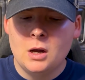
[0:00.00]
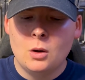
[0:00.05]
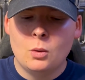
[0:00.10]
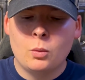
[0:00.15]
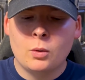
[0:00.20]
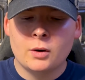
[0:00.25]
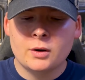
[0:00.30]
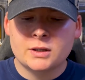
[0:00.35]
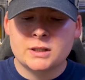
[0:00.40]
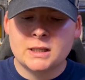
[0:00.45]

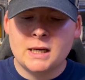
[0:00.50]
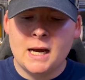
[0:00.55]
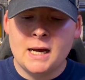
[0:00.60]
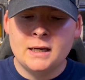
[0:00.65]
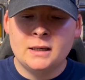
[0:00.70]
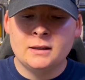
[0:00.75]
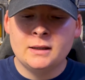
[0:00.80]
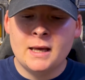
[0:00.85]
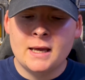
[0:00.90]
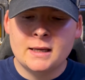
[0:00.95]
where it's
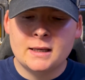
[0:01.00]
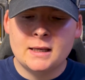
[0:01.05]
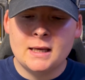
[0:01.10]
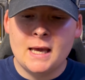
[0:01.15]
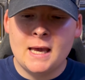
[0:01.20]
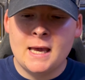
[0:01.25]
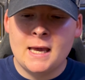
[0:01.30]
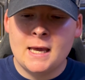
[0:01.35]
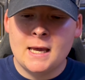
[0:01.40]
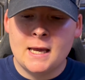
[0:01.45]
kind of like
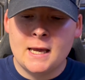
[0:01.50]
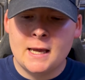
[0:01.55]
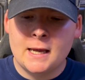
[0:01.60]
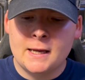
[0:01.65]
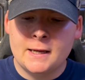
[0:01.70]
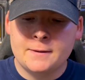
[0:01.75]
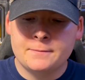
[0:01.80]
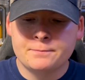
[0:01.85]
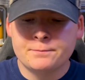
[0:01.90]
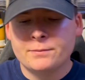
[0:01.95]

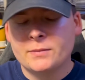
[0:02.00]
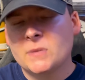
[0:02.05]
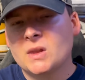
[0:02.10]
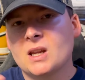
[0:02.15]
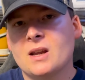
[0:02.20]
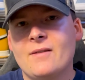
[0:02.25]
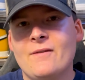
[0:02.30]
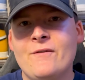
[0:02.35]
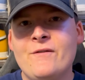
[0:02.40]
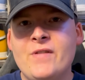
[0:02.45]
a
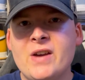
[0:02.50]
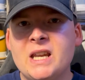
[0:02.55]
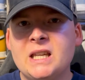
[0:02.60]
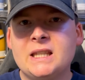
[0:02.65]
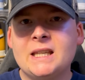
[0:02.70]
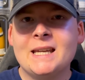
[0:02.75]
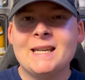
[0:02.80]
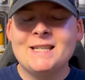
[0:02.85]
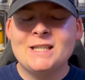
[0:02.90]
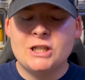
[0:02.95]

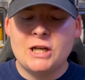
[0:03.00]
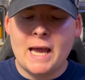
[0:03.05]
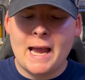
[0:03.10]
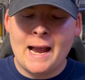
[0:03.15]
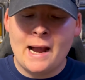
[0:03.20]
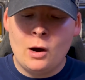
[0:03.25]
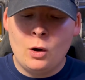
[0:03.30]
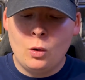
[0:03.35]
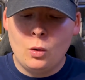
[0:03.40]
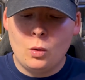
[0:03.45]
vintaged
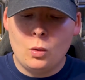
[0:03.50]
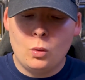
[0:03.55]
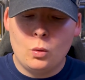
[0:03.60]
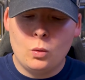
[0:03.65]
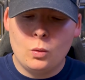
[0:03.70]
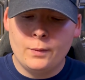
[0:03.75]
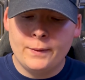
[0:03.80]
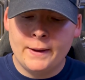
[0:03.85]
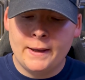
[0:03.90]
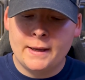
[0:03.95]
out,
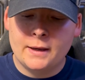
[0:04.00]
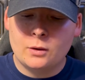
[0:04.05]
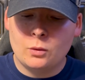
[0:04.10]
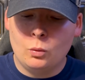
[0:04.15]
like